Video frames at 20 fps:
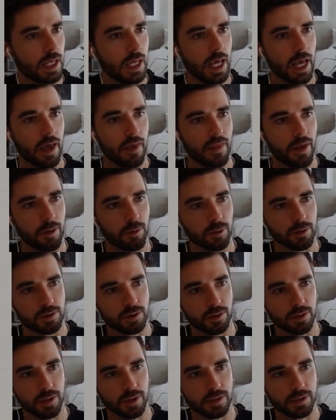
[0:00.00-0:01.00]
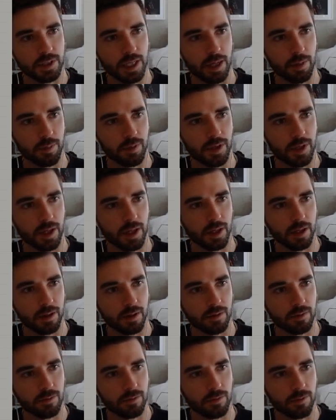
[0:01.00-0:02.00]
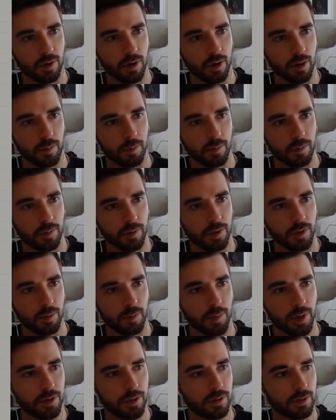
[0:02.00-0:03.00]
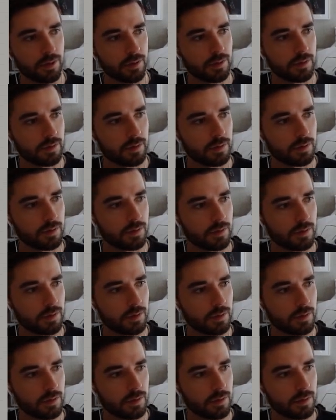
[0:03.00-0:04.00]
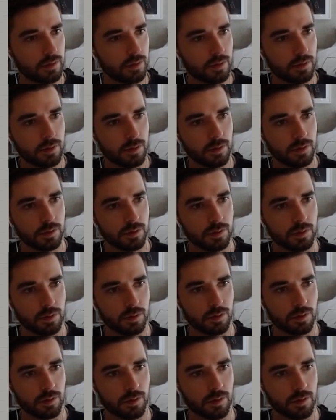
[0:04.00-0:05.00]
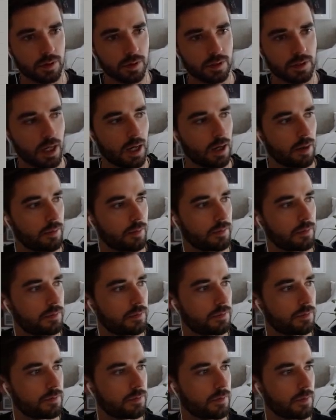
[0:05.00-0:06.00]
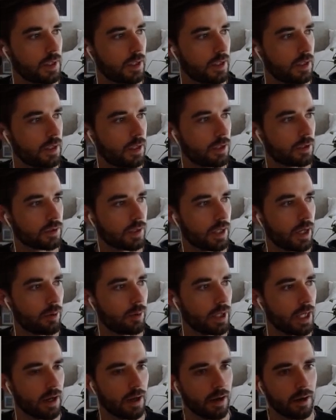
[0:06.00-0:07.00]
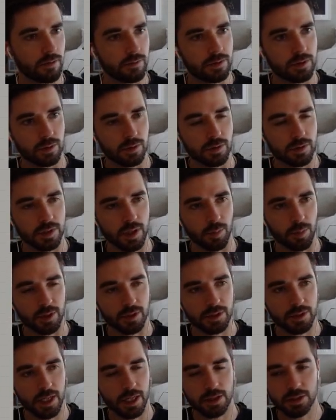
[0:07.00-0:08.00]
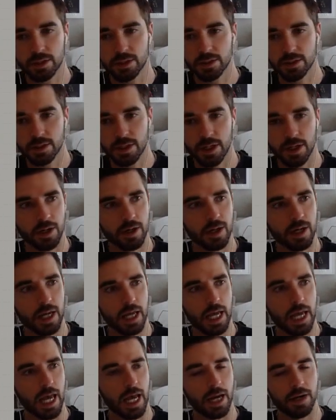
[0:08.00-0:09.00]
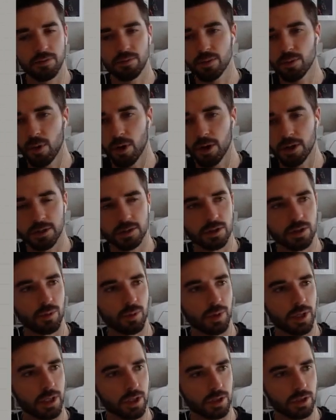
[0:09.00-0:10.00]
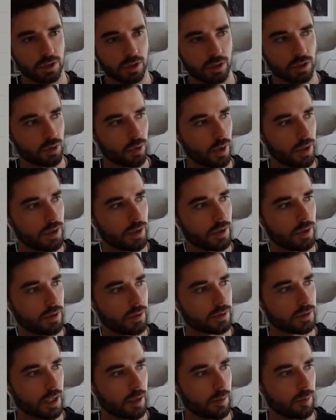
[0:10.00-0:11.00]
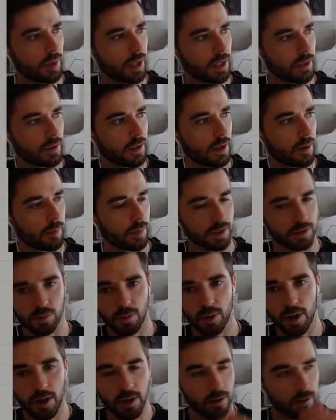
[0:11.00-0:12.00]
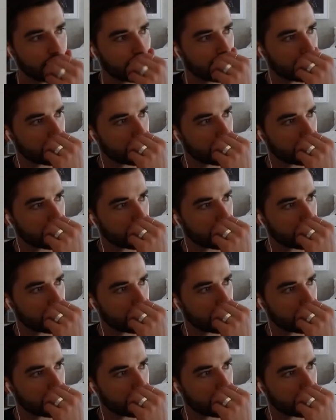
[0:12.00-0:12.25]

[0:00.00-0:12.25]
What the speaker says: and then we'll do the same thing from the middle to the top. So now we have two separate sections there, and if we wanted to, we could just join those and bake them as well.